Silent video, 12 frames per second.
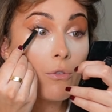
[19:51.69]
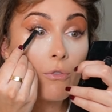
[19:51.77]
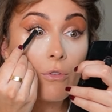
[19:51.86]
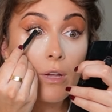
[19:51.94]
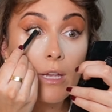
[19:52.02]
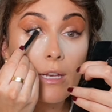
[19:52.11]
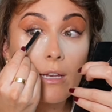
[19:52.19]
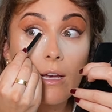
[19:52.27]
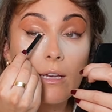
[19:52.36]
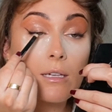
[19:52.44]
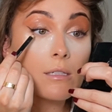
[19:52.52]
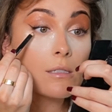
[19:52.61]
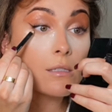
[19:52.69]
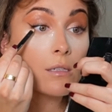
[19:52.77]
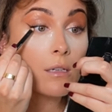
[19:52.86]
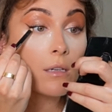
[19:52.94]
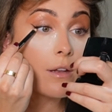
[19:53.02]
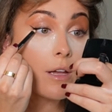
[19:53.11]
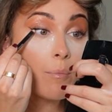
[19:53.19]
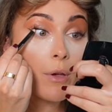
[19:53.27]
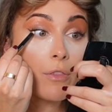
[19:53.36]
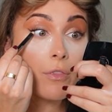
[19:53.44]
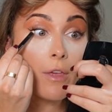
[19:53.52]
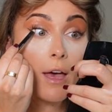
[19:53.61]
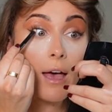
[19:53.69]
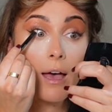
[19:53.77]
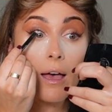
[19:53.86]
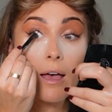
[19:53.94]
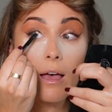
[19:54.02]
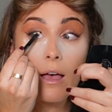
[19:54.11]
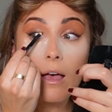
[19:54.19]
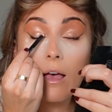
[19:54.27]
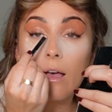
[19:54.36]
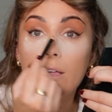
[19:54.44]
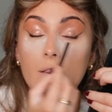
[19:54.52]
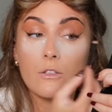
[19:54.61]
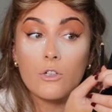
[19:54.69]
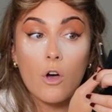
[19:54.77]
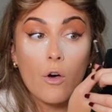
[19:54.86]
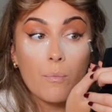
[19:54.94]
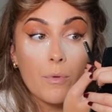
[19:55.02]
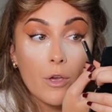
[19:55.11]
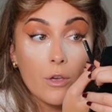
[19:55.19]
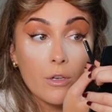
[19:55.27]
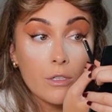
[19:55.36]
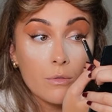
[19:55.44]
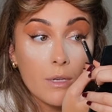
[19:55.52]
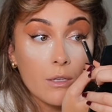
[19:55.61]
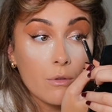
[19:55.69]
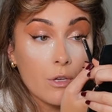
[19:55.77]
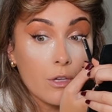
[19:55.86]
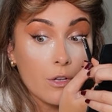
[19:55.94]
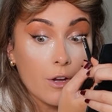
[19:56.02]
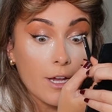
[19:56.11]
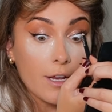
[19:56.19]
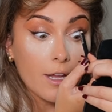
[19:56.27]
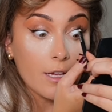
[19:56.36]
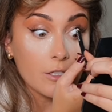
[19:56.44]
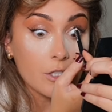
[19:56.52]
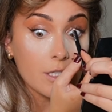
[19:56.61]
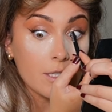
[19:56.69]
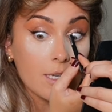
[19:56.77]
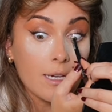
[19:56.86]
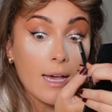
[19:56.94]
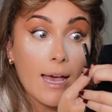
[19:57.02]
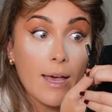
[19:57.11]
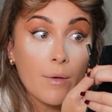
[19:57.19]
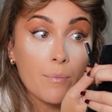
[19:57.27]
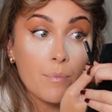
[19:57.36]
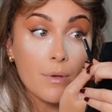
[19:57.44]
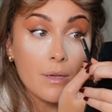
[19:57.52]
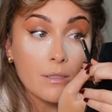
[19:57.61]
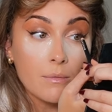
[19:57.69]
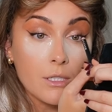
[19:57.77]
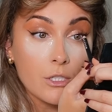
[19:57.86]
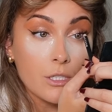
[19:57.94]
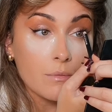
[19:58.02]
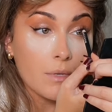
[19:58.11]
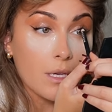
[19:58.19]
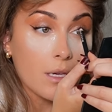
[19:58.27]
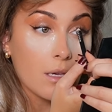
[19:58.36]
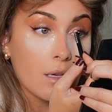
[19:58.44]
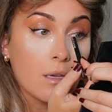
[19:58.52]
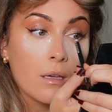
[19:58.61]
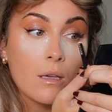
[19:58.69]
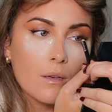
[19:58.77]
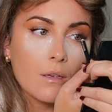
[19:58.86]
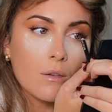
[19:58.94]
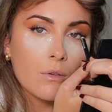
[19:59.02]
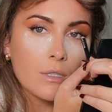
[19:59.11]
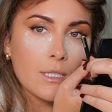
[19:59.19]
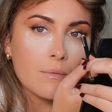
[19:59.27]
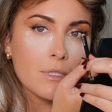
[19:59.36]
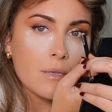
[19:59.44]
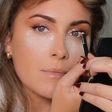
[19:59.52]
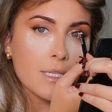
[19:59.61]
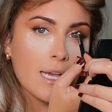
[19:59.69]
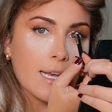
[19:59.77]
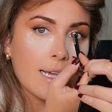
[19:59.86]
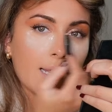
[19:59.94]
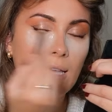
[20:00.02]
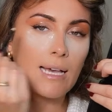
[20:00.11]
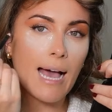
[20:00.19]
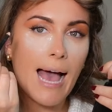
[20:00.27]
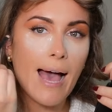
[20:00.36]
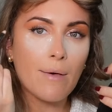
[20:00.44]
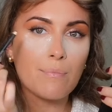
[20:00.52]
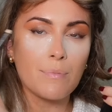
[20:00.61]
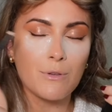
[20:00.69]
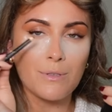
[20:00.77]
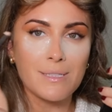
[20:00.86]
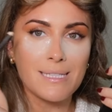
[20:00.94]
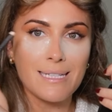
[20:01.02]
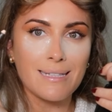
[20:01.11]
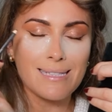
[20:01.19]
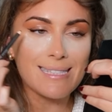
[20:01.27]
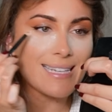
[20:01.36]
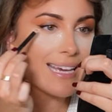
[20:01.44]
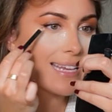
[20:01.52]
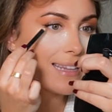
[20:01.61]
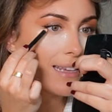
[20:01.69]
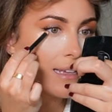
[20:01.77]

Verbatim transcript: Really nice. And I put that at the top here because when you curl your eyelashes like up as much as me, you can sometimes get like the gap, you can see the skin.